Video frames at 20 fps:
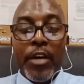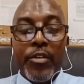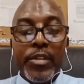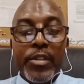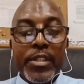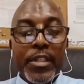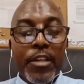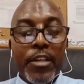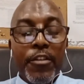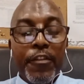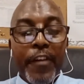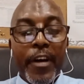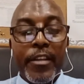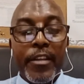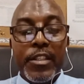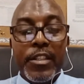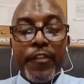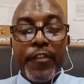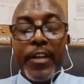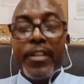Now, saying
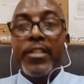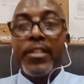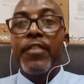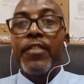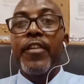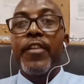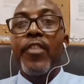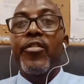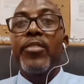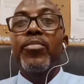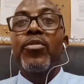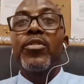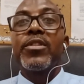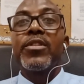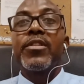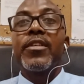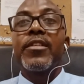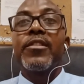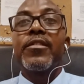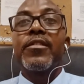fathers are very
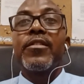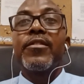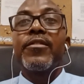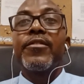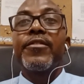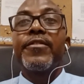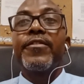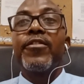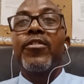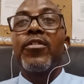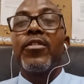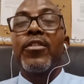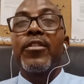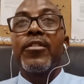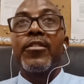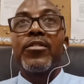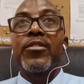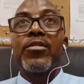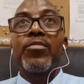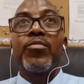important
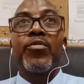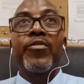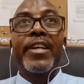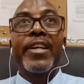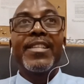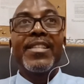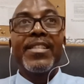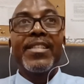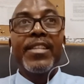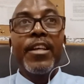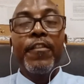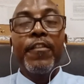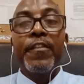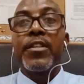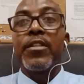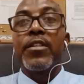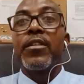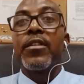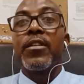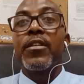to provide
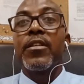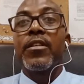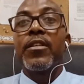safety